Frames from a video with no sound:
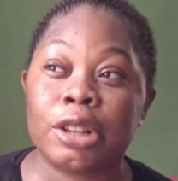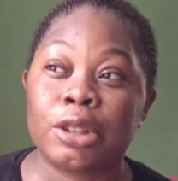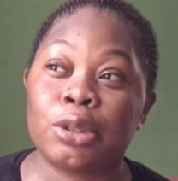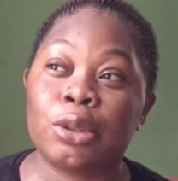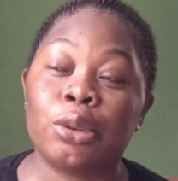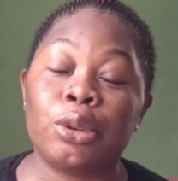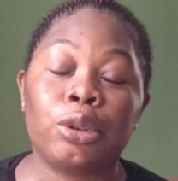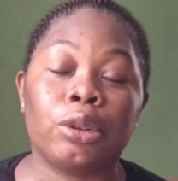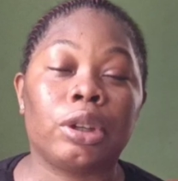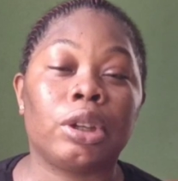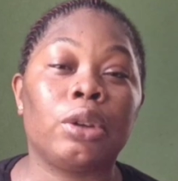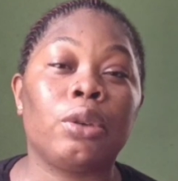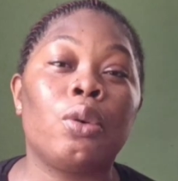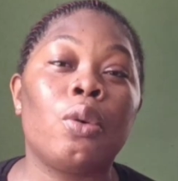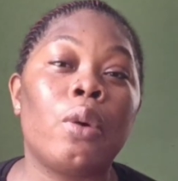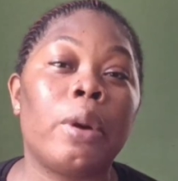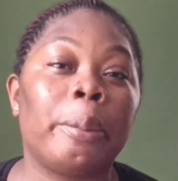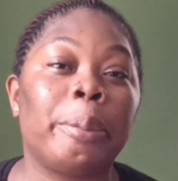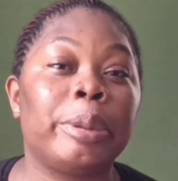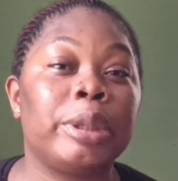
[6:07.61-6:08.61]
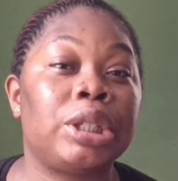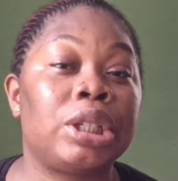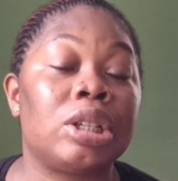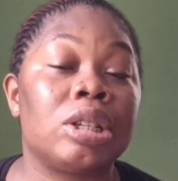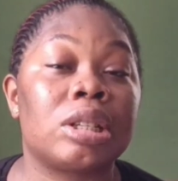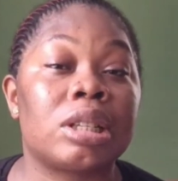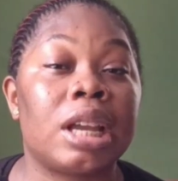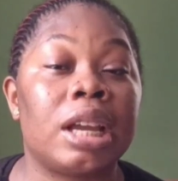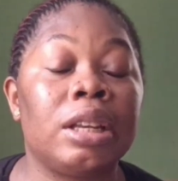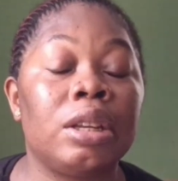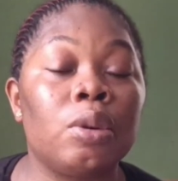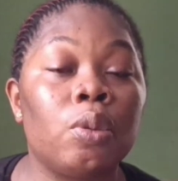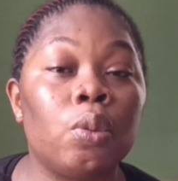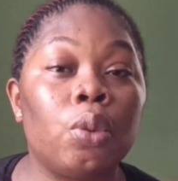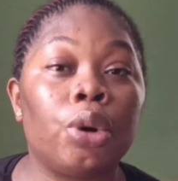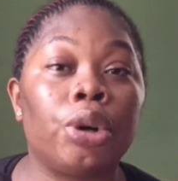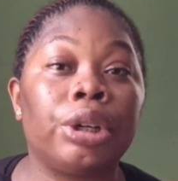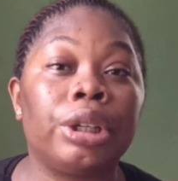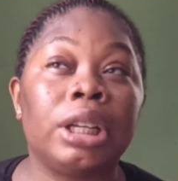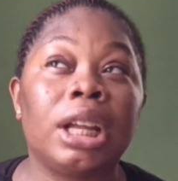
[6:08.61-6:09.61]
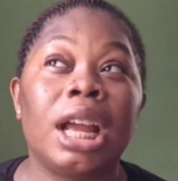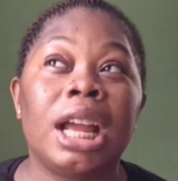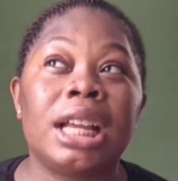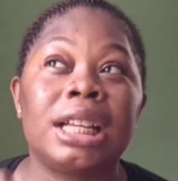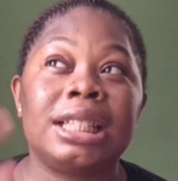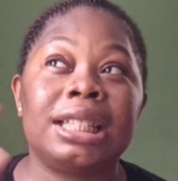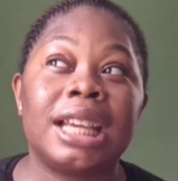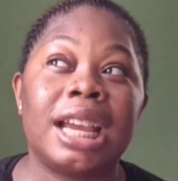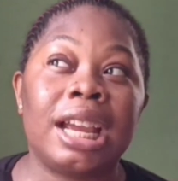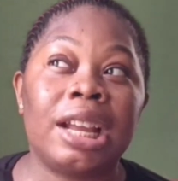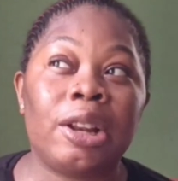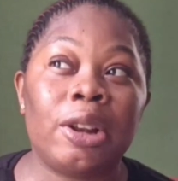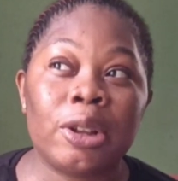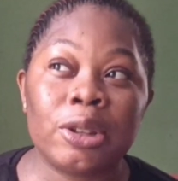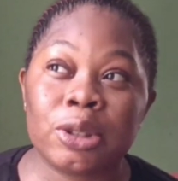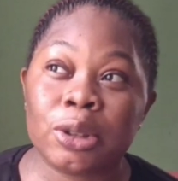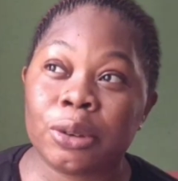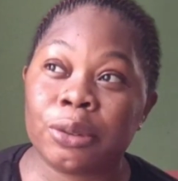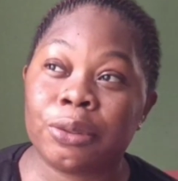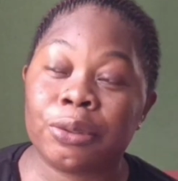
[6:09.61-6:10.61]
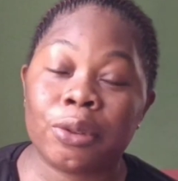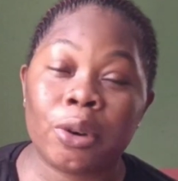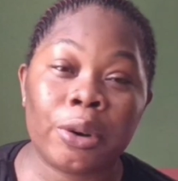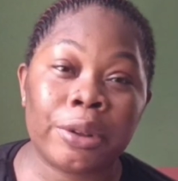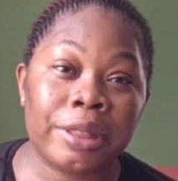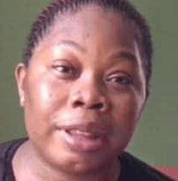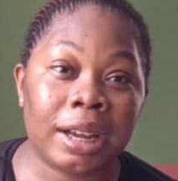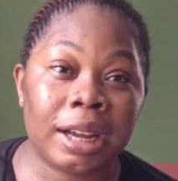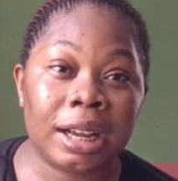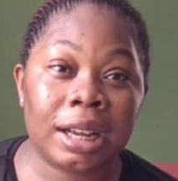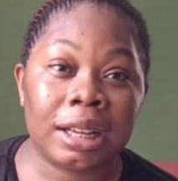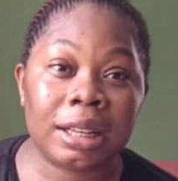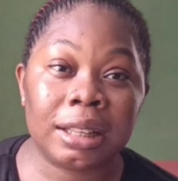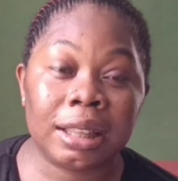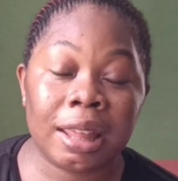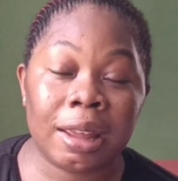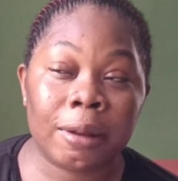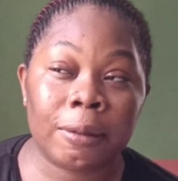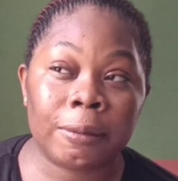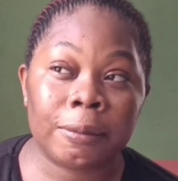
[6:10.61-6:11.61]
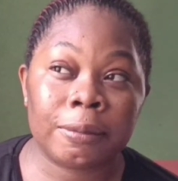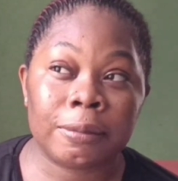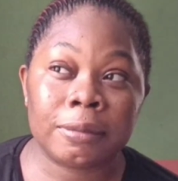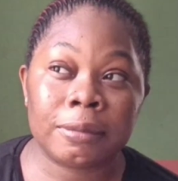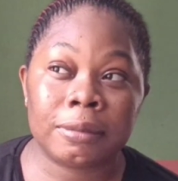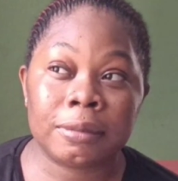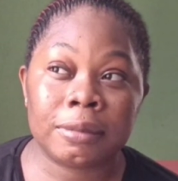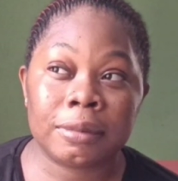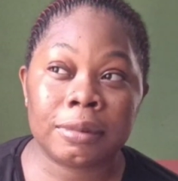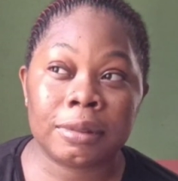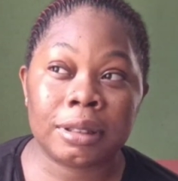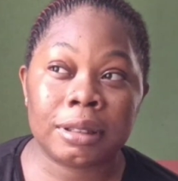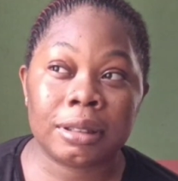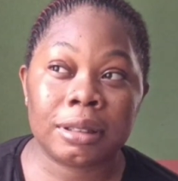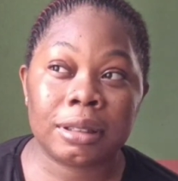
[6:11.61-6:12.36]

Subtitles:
So you can go and purchase any one. There are a lot of other